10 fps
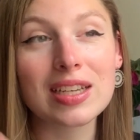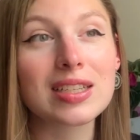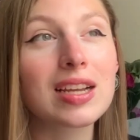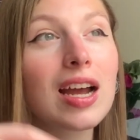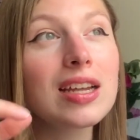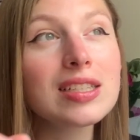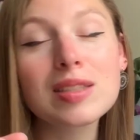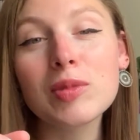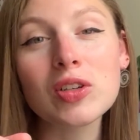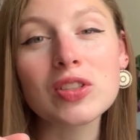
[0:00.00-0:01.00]
It kind of
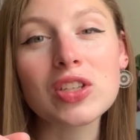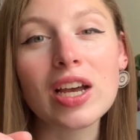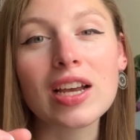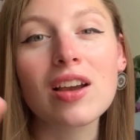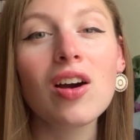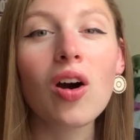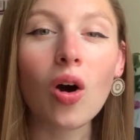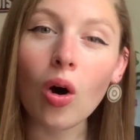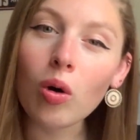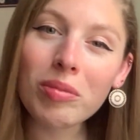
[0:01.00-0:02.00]
smells like
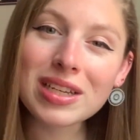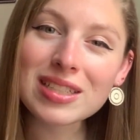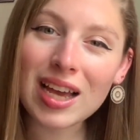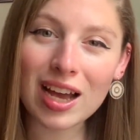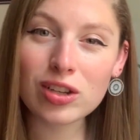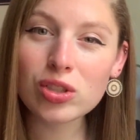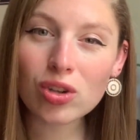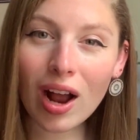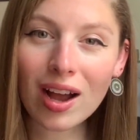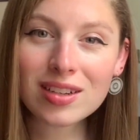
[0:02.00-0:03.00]
almond
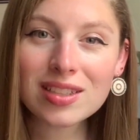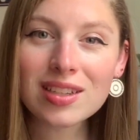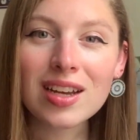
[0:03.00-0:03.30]
extract